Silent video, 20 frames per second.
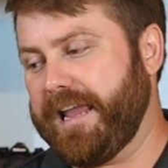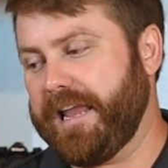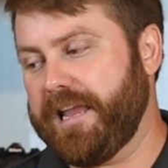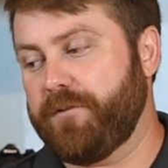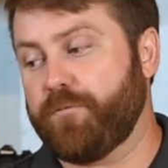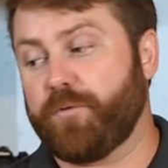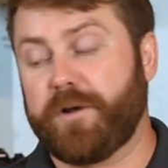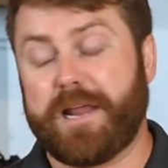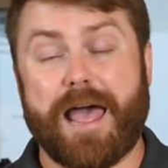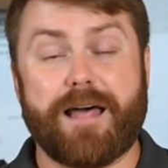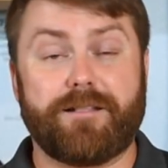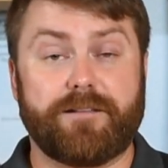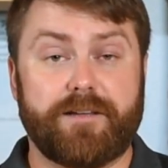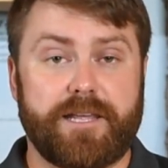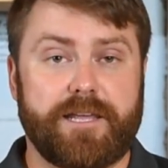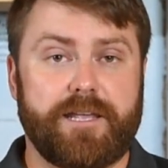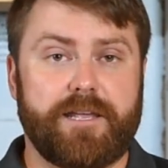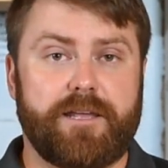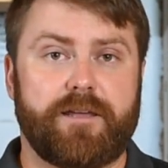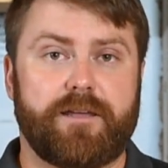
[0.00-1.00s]
In
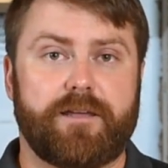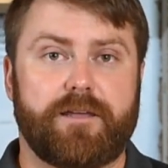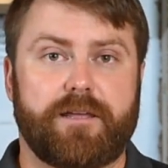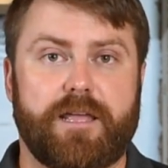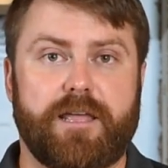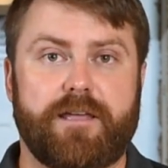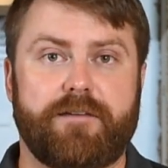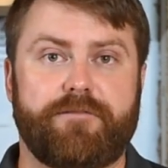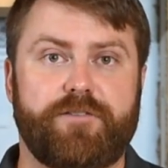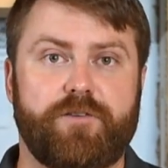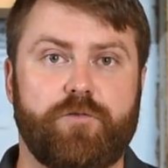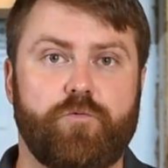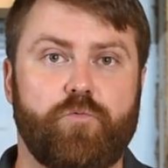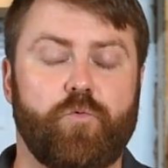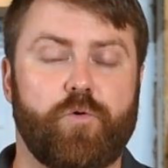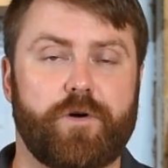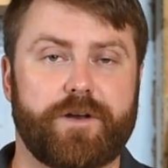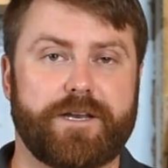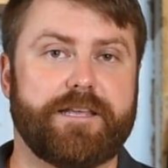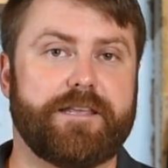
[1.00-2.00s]
reality, if you
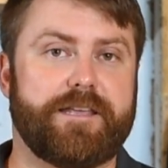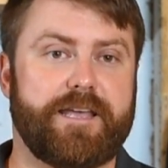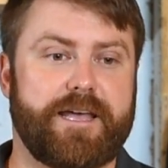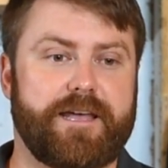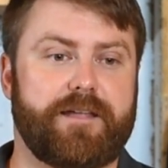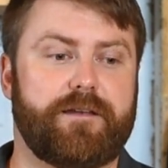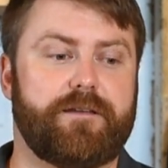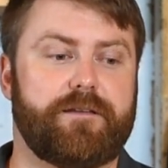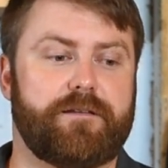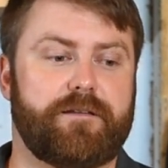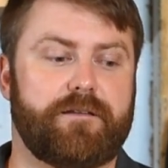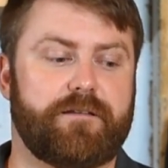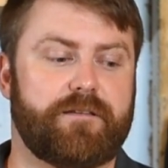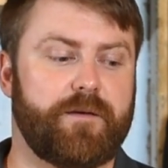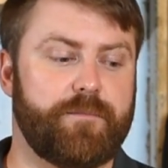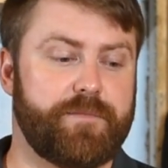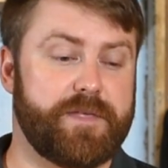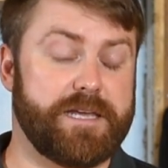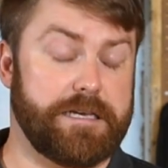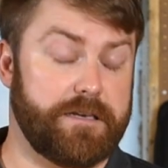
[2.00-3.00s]
wanna get
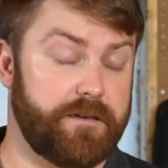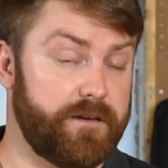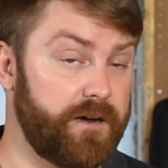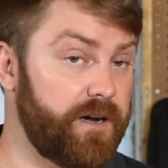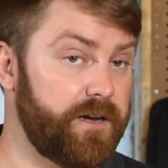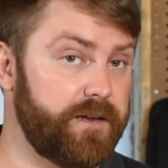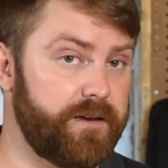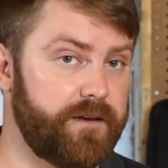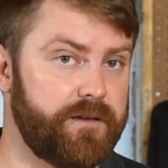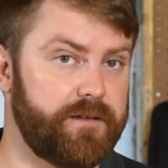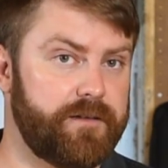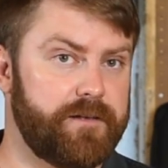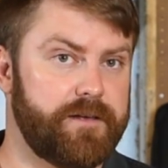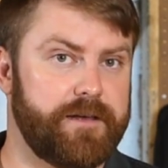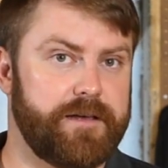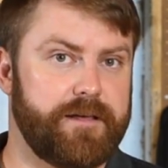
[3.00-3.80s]
something done